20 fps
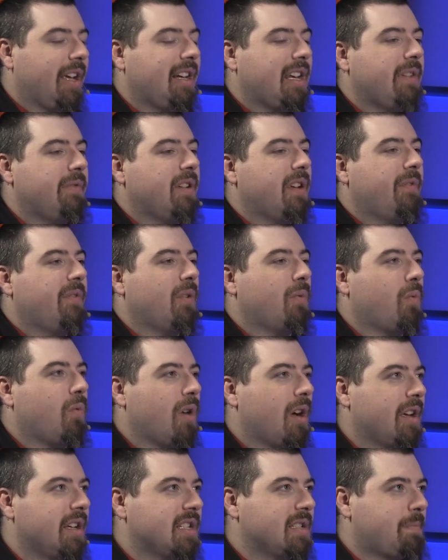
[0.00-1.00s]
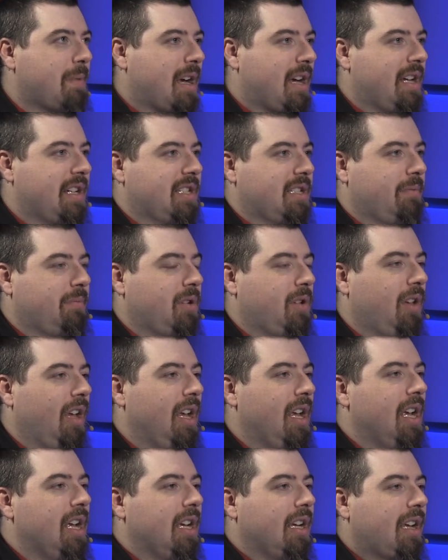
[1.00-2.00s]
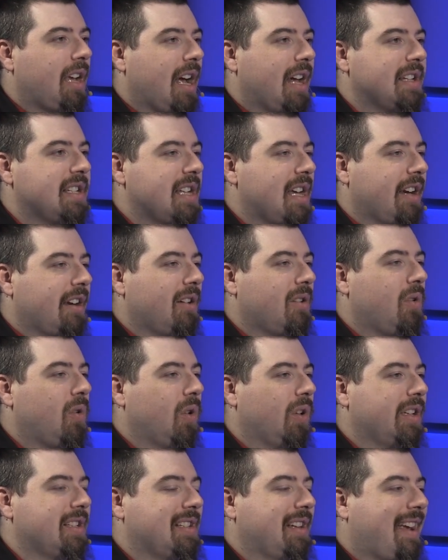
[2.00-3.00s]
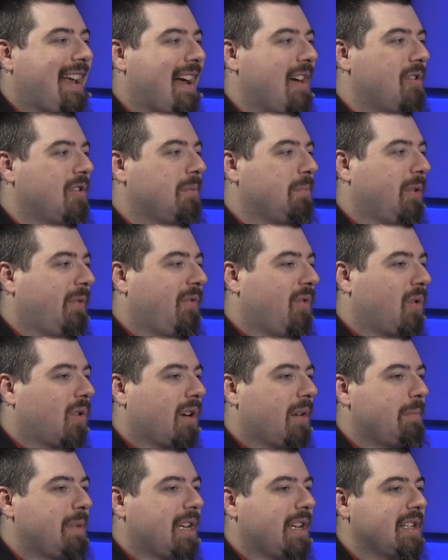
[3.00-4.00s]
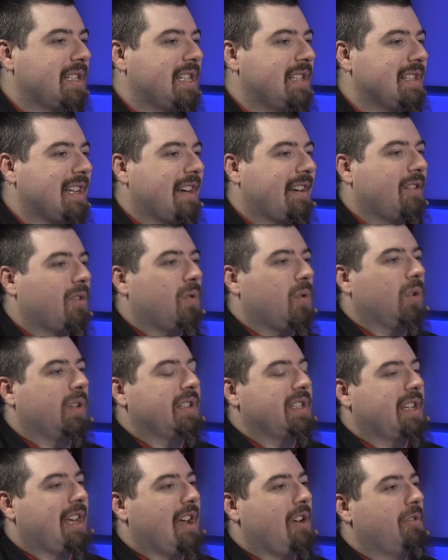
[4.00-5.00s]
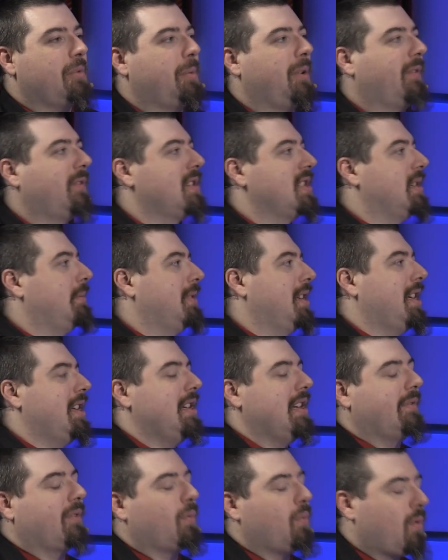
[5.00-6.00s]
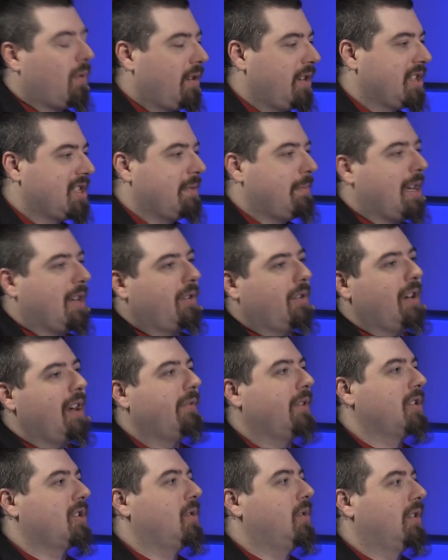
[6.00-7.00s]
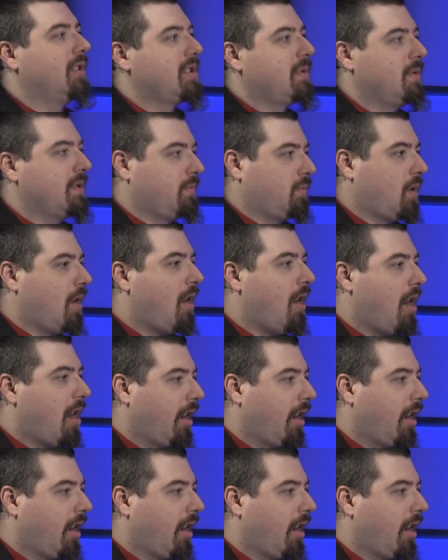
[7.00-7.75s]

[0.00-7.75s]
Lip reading: And even if it was possible, God's not going to hold us accountable for it because he's not going to hold us accountable for something he never warned us about or never told us was wrong.